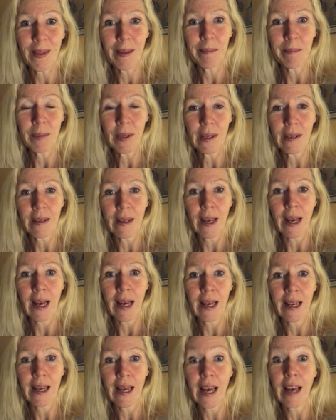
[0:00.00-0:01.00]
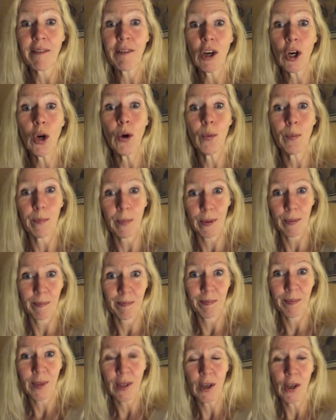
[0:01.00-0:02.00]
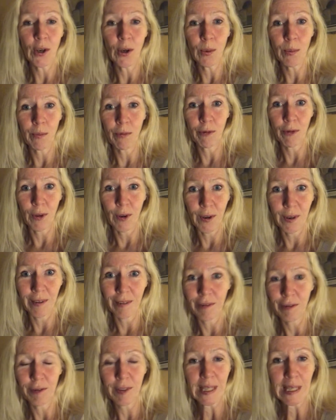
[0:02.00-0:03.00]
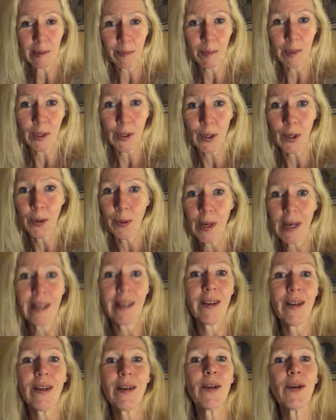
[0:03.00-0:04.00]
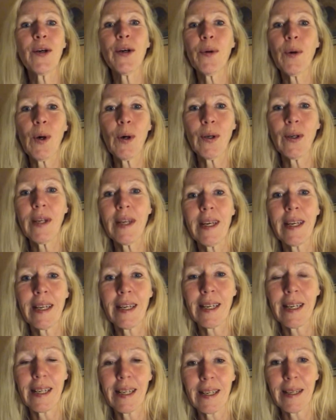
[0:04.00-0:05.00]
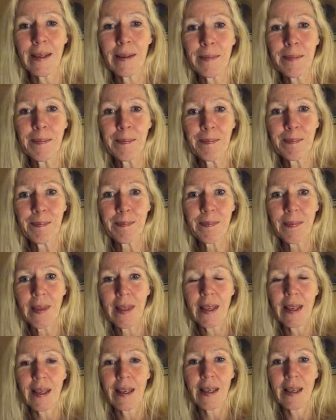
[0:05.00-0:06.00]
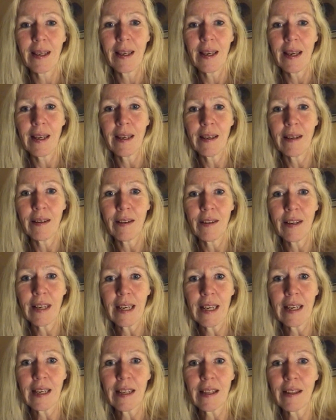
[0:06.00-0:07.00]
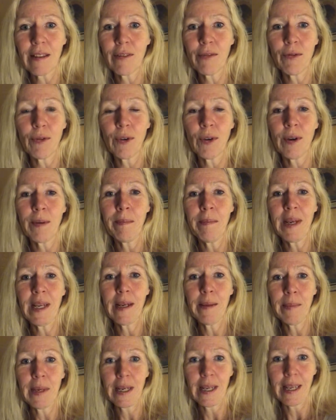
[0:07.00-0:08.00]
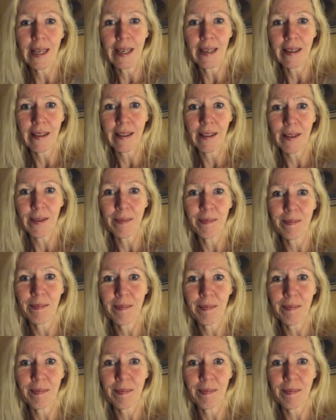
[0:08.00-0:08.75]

but I have hope for film to go on and entertain us for many, many years.